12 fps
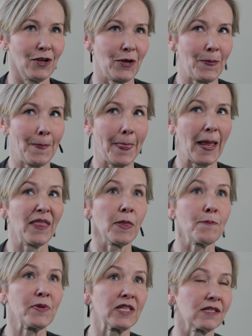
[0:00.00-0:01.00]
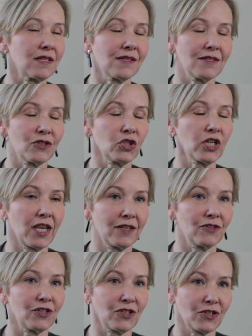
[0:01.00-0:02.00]
And the business has
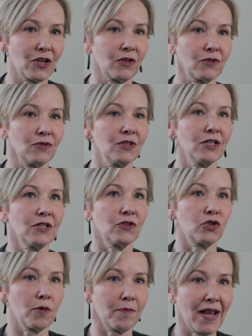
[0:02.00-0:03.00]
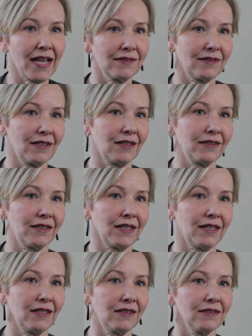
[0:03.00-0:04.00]
changed so
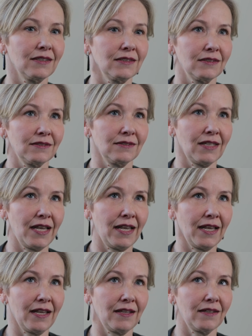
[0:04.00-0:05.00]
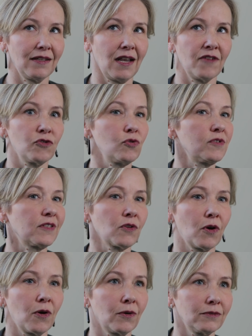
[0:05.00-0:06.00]
dramatically that I've always
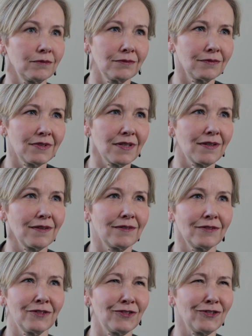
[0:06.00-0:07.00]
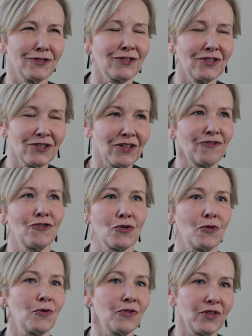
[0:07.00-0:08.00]
got
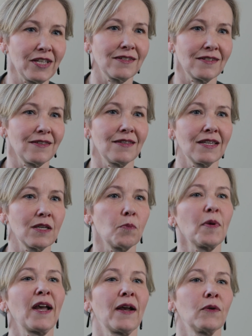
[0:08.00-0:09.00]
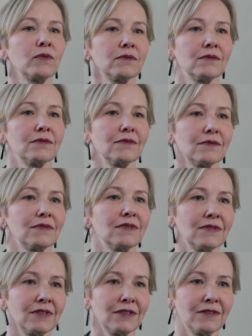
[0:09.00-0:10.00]
difficult things to think about
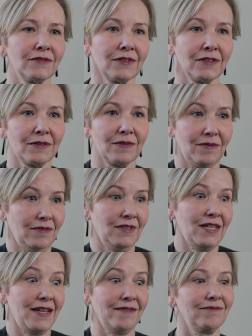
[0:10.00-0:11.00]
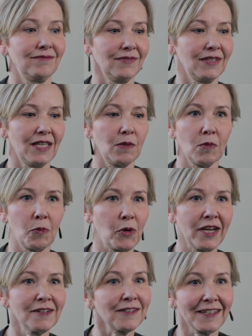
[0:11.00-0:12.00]
that keep my
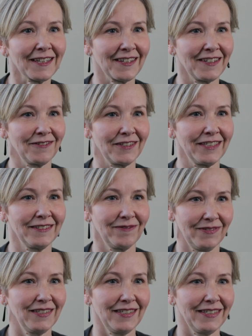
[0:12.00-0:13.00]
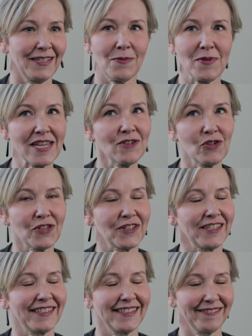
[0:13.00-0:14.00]
brain ticking over, keep me
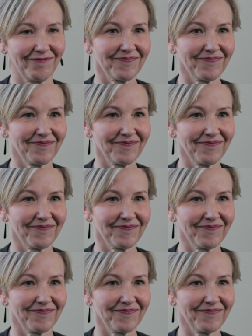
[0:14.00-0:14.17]
interested.